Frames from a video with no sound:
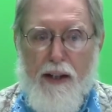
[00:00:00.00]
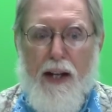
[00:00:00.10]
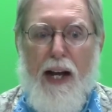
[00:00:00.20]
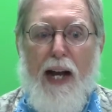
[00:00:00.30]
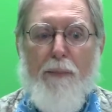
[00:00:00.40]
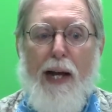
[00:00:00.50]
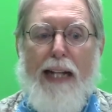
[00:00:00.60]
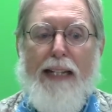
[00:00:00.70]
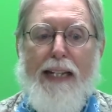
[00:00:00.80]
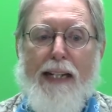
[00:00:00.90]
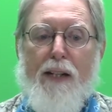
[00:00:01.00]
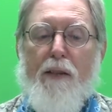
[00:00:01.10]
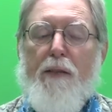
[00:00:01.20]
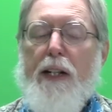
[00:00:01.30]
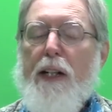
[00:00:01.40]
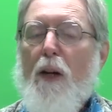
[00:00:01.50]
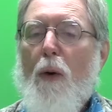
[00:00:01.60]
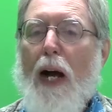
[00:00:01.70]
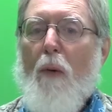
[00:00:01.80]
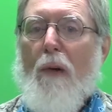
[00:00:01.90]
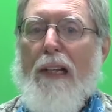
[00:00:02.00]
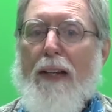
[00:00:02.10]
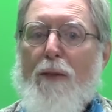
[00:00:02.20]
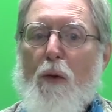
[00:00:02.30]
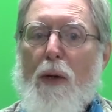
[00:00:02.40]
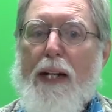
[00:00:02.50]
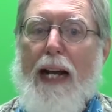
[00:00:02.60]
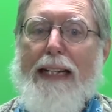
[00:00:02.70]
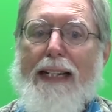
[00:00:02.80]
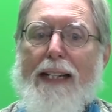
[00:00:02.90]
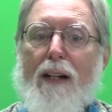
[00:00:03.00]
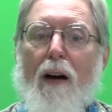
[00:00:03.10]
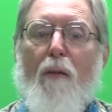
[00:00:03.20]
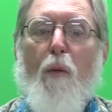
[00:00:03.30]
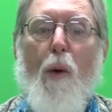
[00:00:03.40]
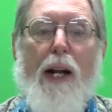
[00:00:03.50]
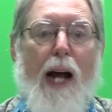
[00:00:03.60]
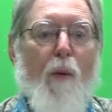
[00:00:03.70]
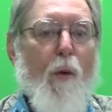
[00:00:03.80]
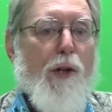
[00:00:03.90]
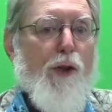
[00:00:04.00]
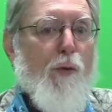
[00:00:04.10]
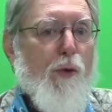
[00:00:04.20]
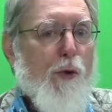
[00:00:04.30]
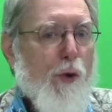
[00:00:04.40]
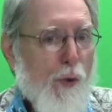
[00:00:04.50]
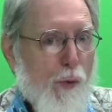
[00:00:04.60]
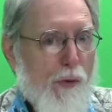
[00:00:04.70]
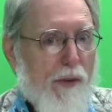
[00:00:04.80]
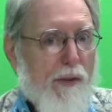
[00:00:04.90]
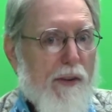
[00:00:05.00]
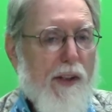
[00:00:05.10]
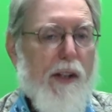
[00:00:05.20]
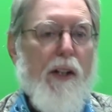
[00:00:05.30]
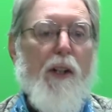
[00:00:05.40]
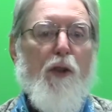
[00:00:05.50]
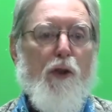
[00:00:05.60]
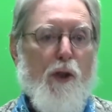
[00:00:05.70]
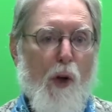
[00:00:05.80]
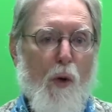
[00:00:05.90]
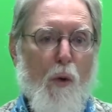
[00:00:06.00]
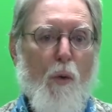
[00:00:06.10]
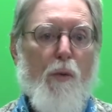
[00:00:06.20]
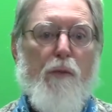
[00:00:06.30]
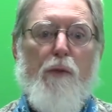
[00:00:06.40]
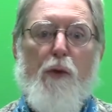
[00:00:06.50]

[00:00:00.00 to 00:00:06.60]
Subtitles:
At the end of the video, I will give you an idea of what I want you to do. So you